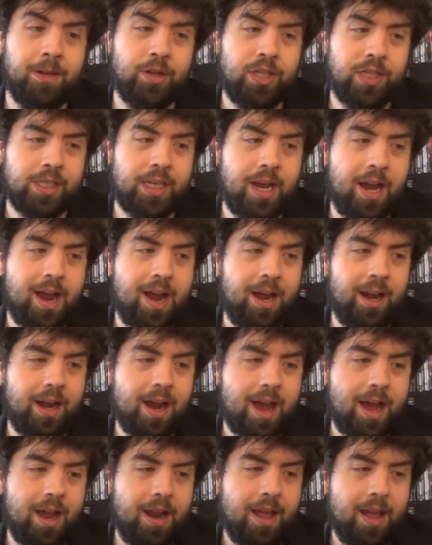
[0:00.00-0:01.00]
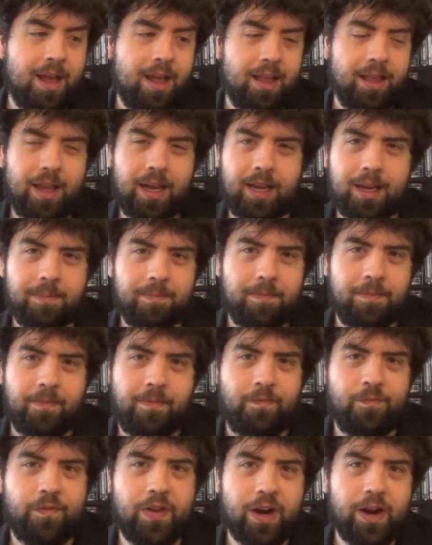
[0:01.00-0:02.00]
It's just kind of got like
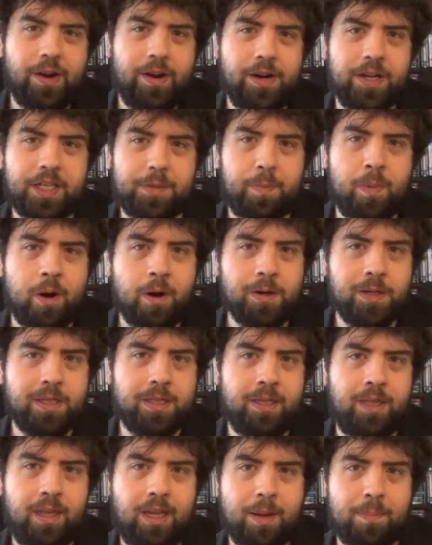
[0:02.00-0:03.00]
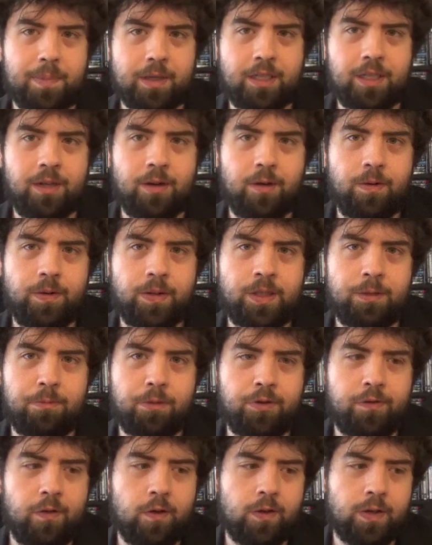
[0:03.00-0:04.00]
various parts to the episodes
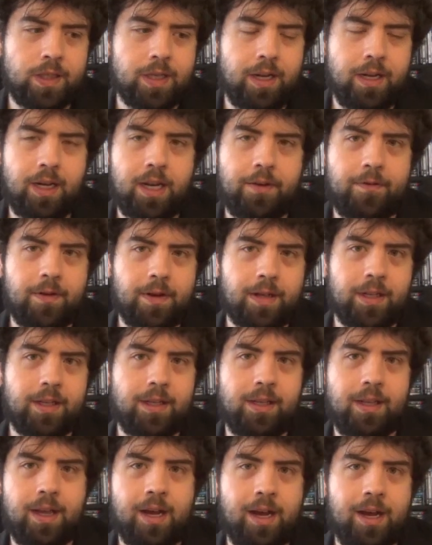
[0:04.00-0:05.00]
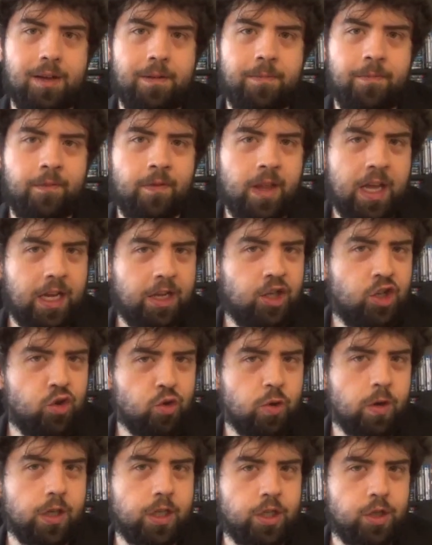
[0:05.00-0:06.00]
which focus on different like
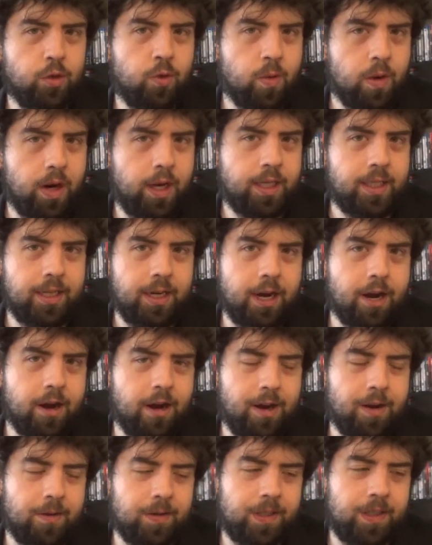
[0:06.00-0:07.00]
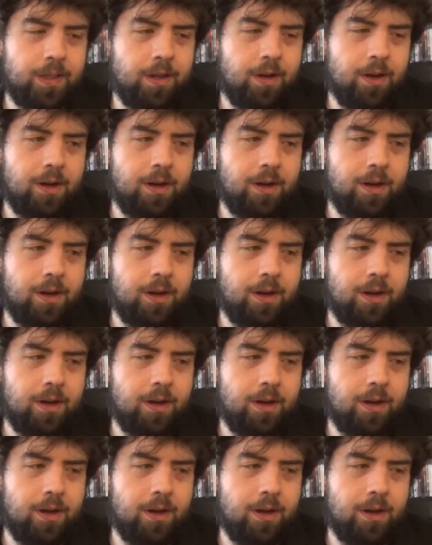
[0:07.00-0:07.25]
short story scenarios,